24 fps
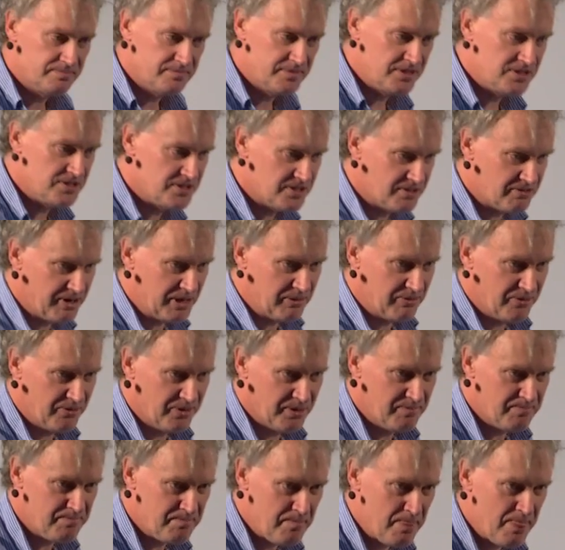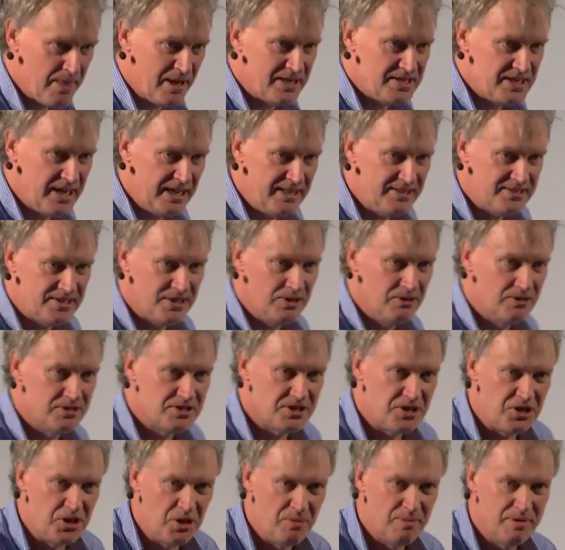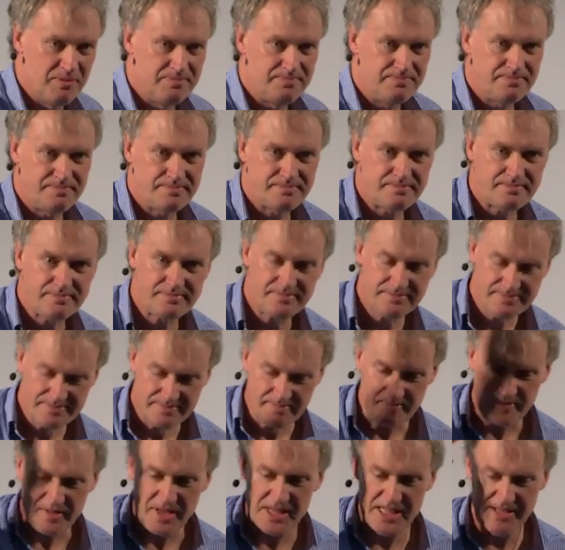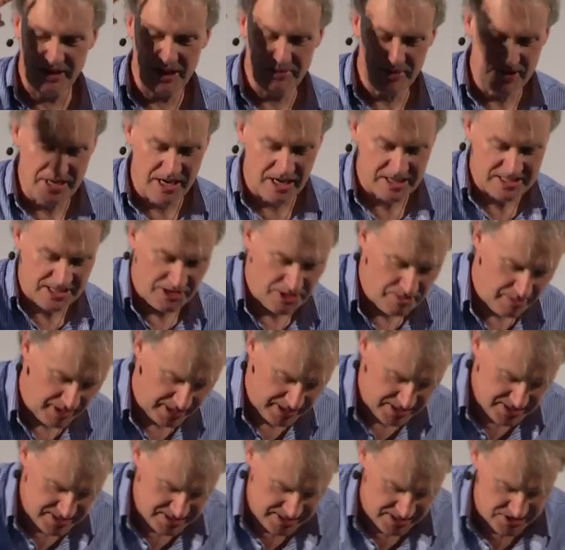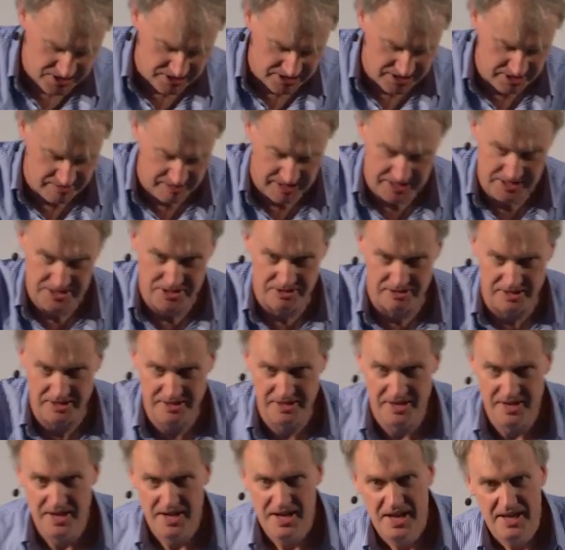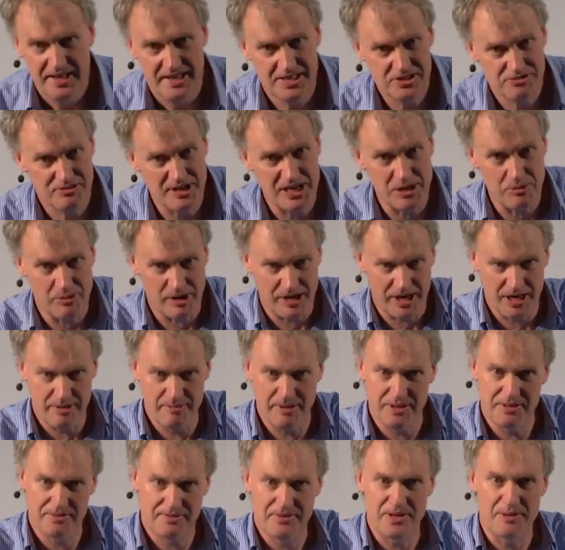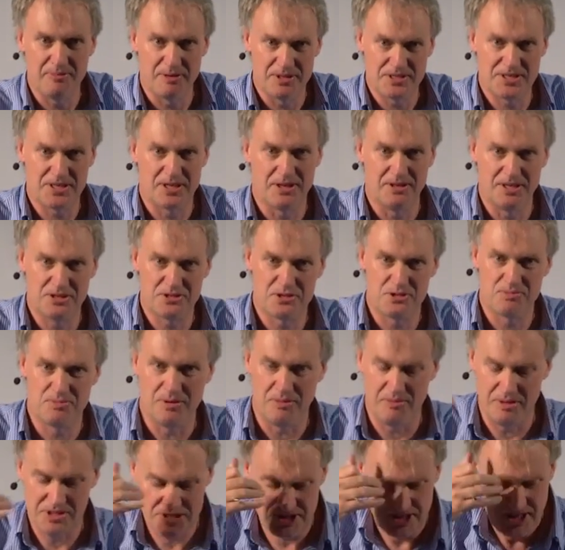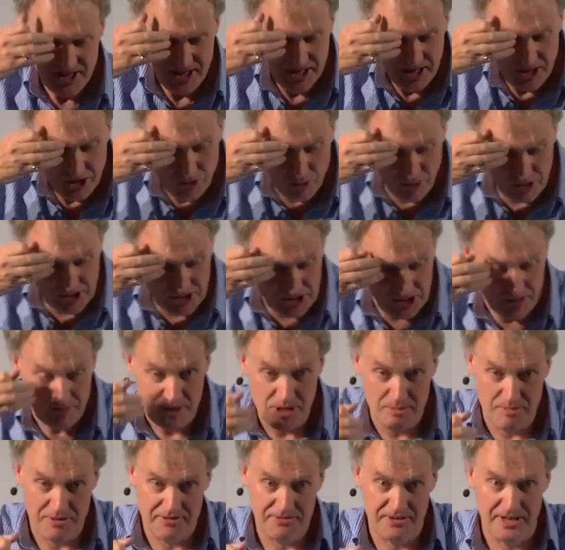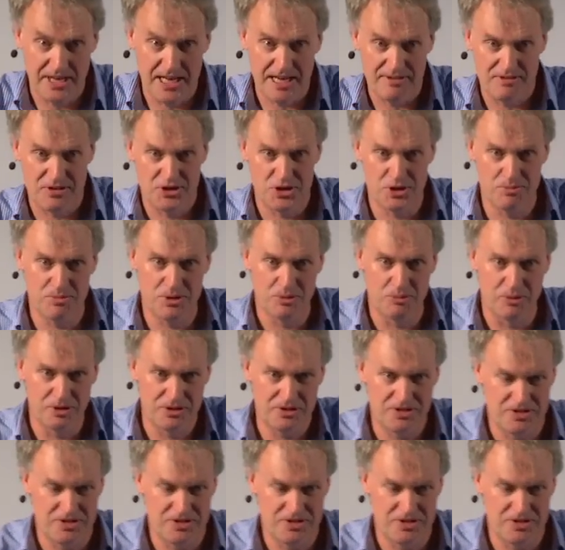This is the great one, right? 10 tolls in human. They've all been knocked out of mice, and you study the mice, right? This is really weird. About 3 months ago, this was published. One of them, number 5, they're numbered 1